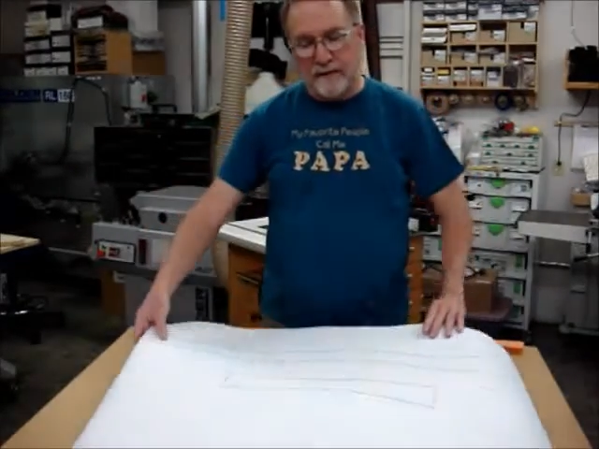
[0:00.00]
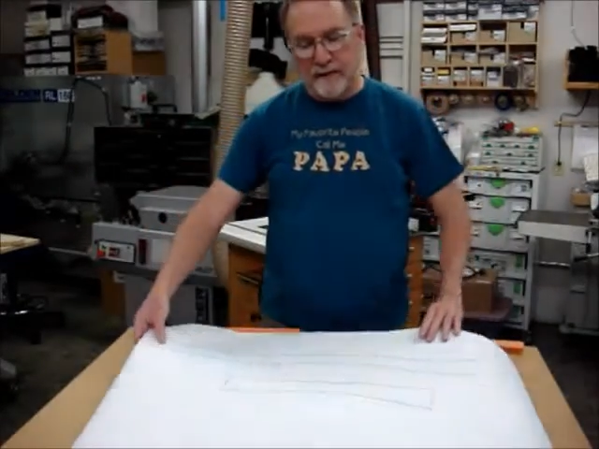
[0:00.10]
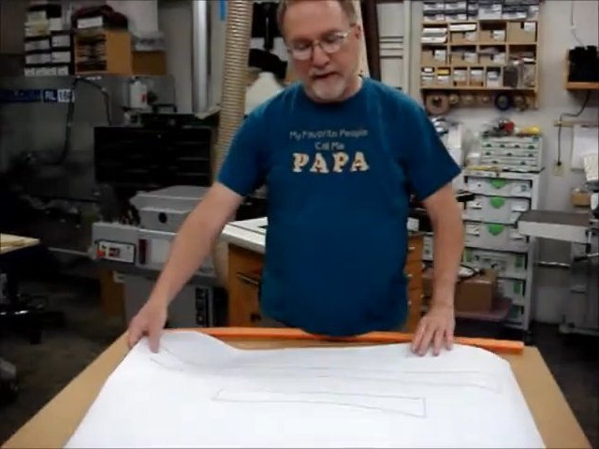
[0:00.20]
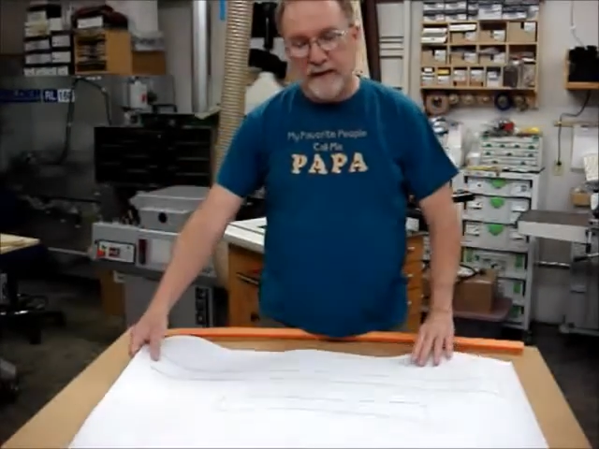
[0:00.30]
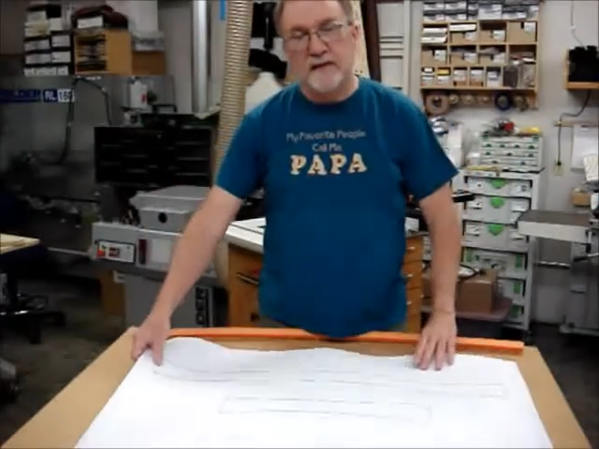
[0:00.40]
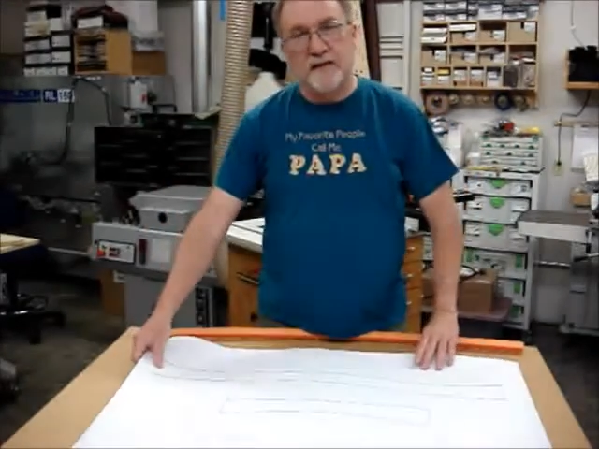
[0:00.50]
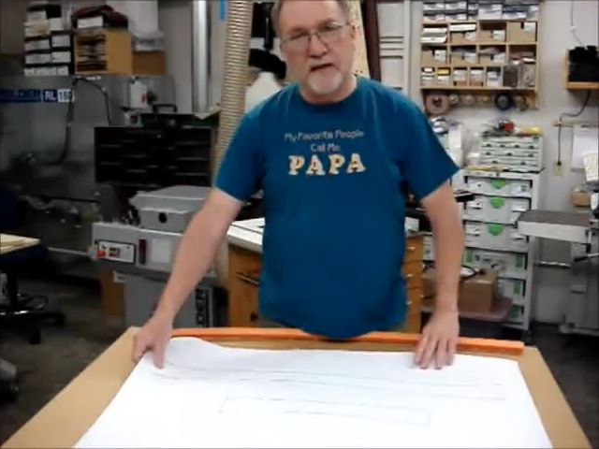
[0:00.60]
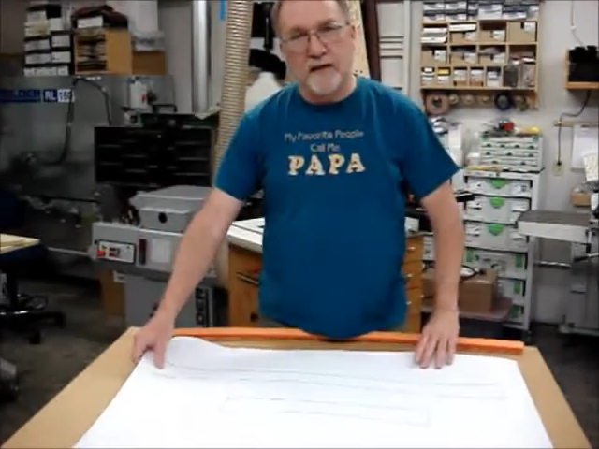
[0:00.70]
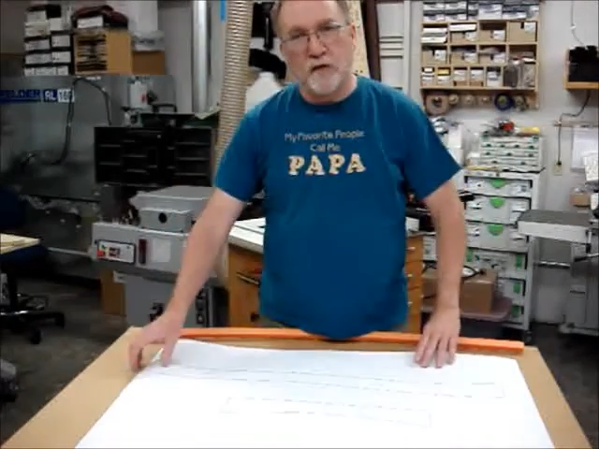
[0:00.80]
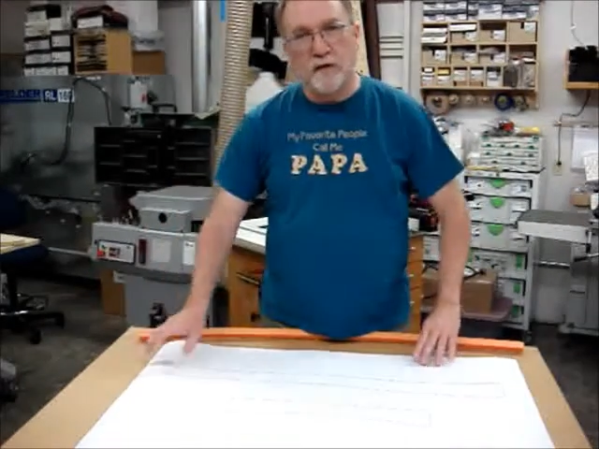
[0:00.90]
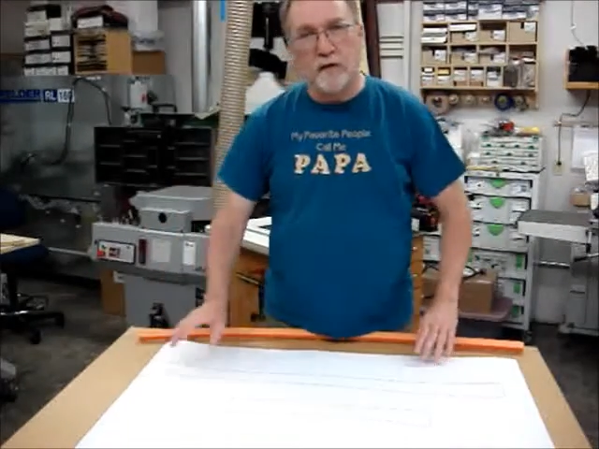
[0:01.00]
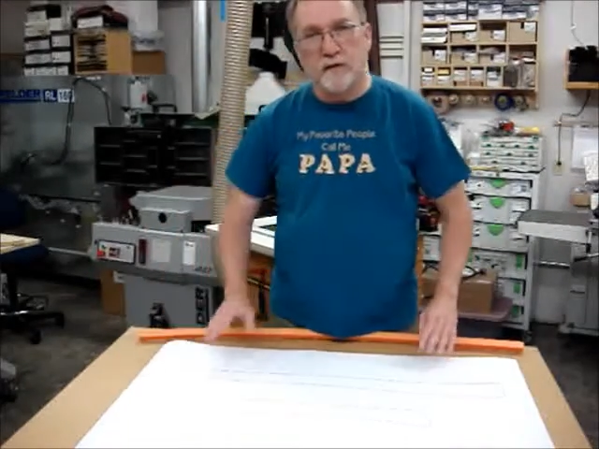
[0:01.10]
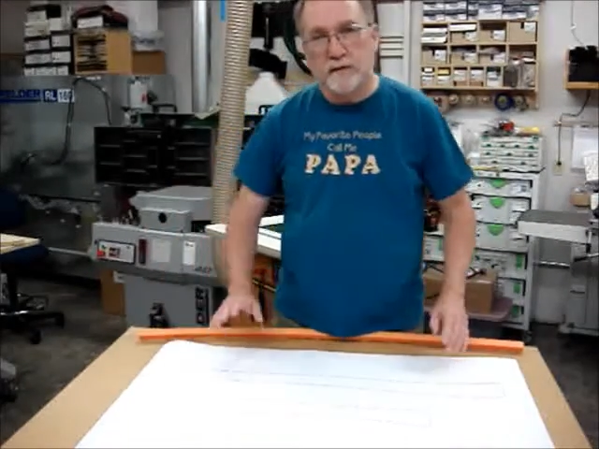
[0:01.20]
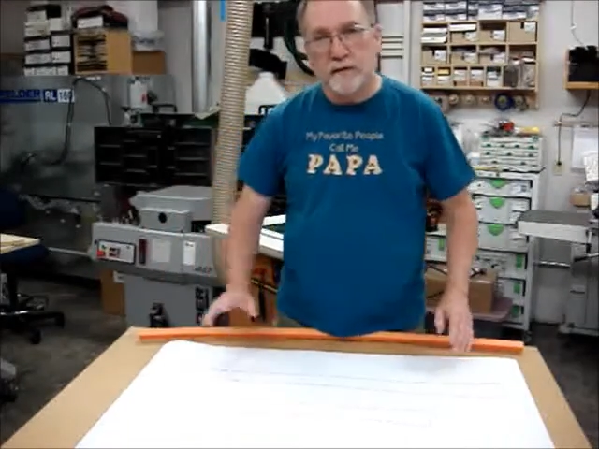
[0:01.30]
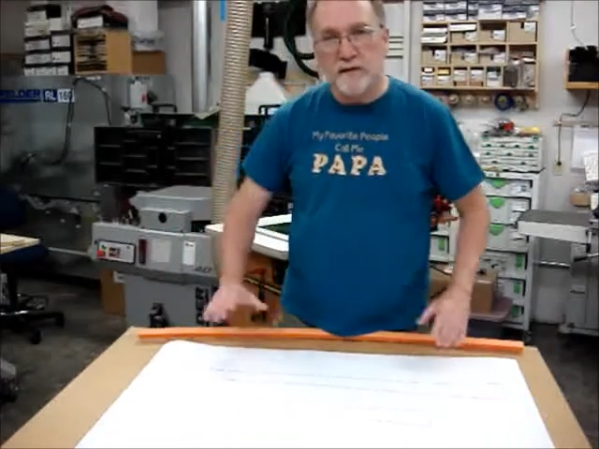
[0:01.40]
it gets
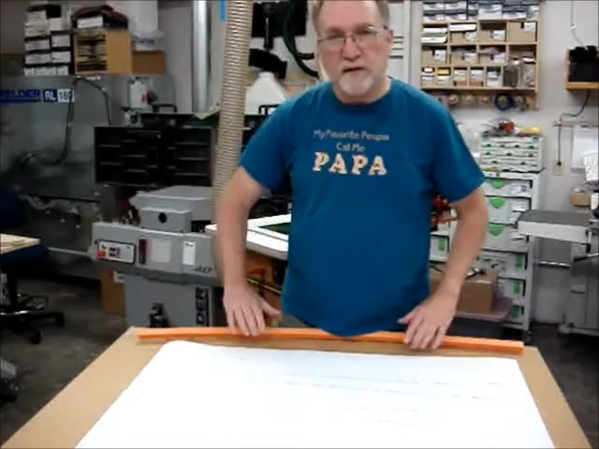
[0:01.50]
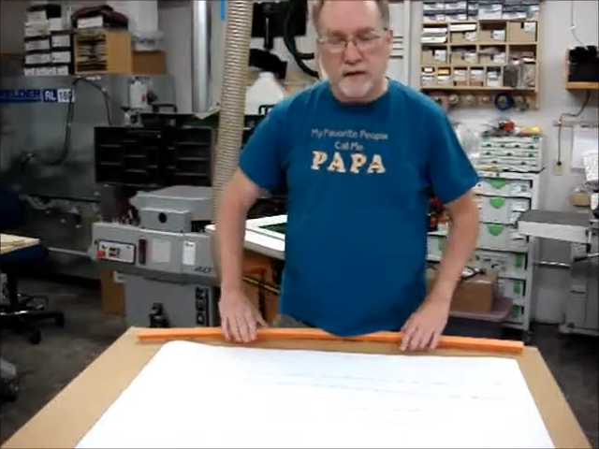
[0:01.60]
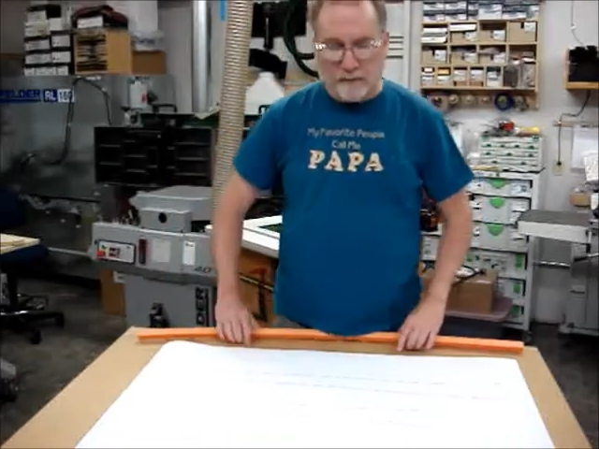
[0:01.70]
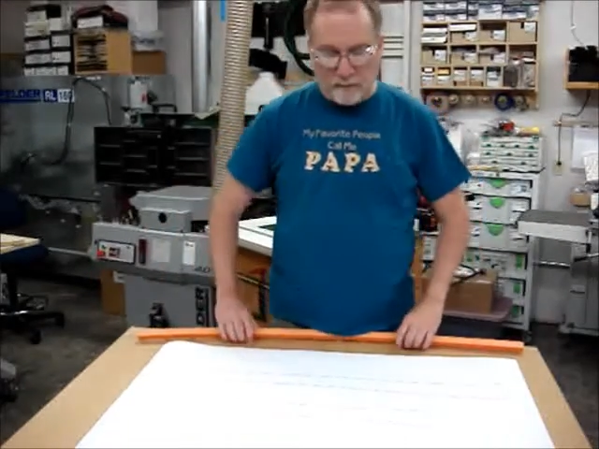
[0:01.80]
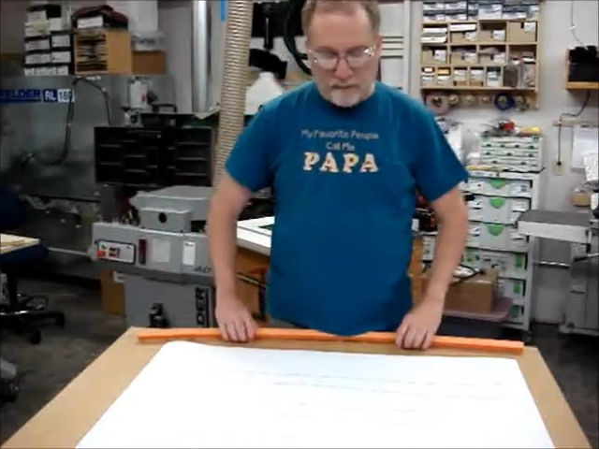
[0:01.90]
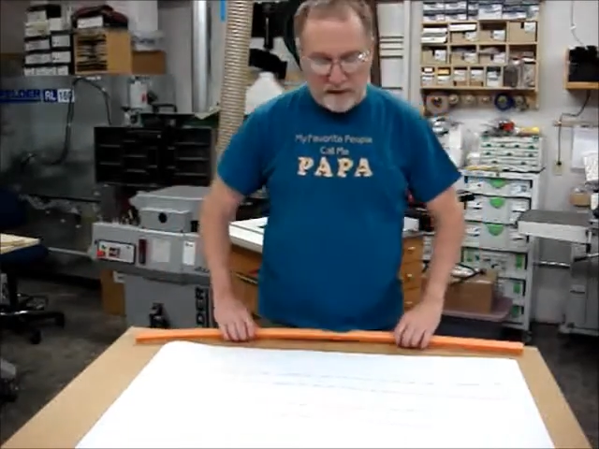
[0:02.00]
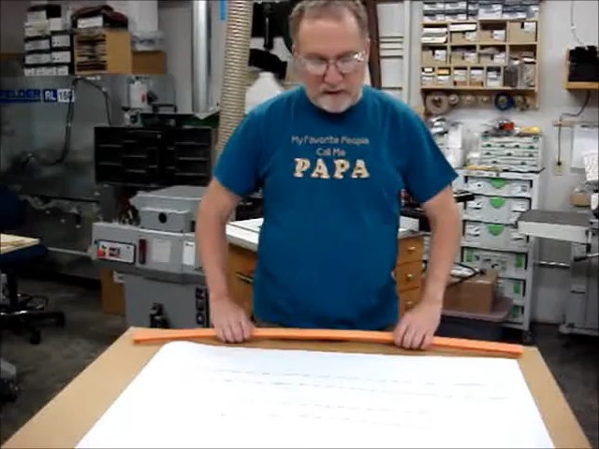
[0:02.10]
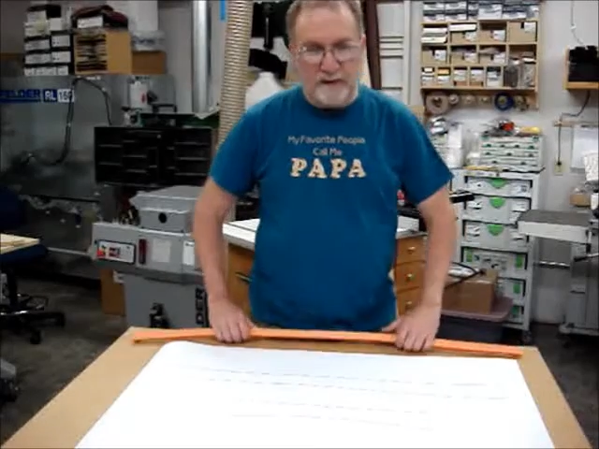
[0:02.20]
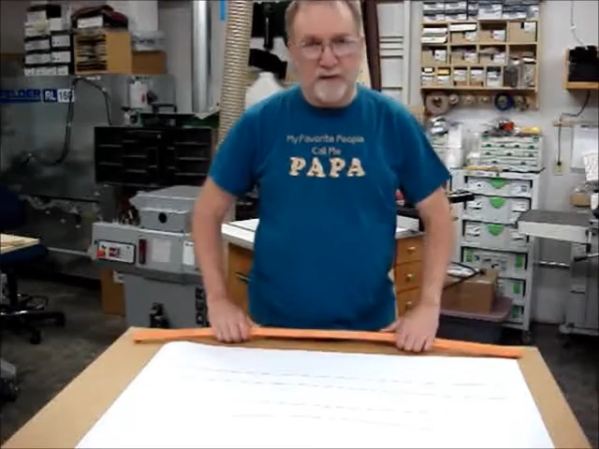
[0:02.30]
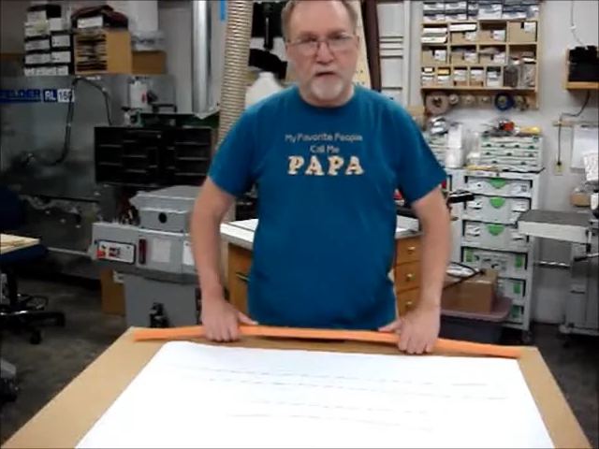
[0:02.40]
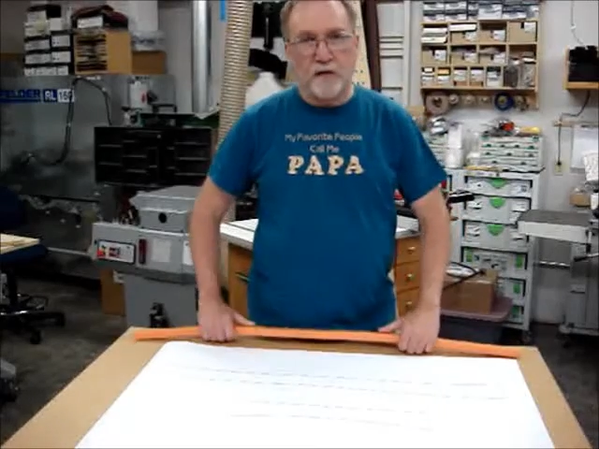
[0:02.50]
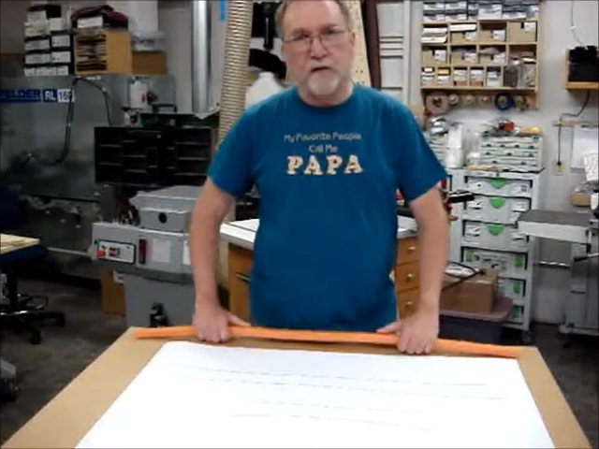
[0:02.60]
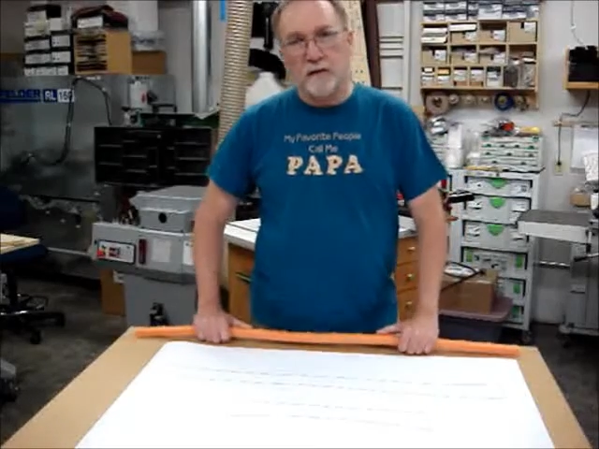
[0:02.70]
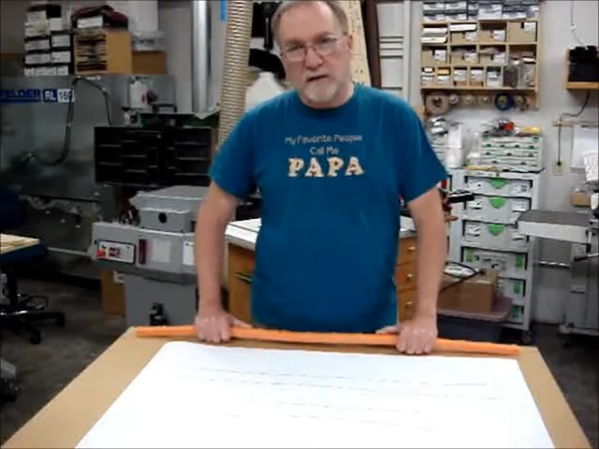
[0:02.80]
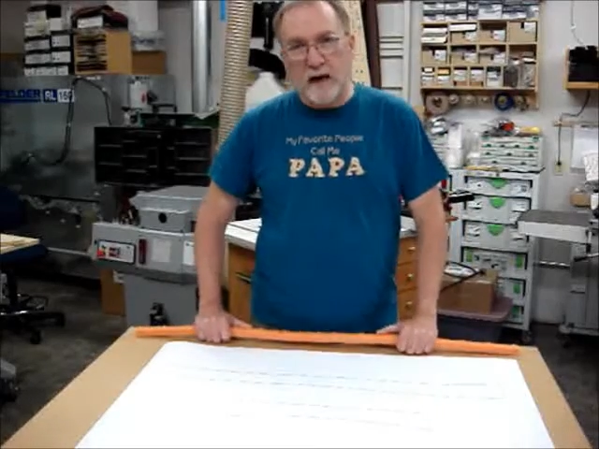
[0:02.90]
difficult. It's a difficult,